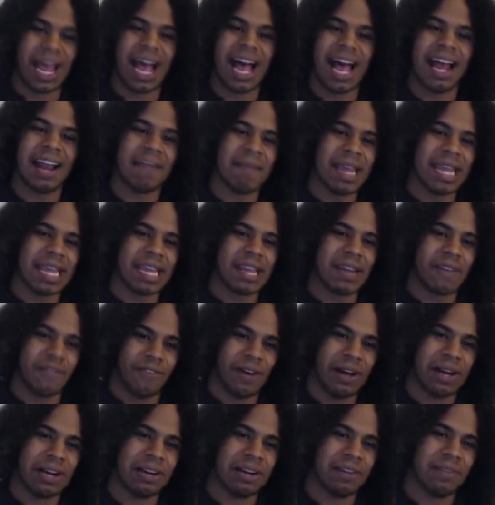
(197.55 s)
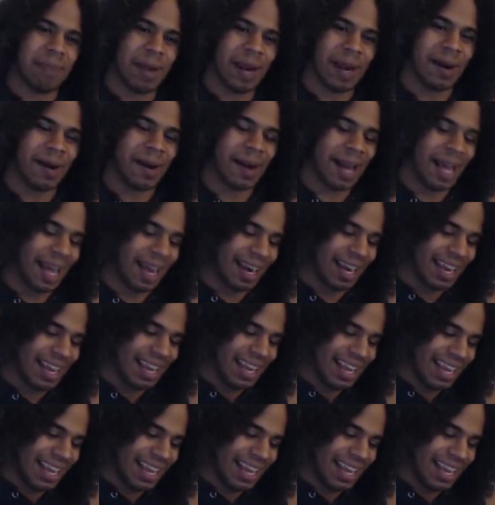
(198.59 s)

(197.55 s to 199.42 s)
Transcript: kind of making fun of Peridot,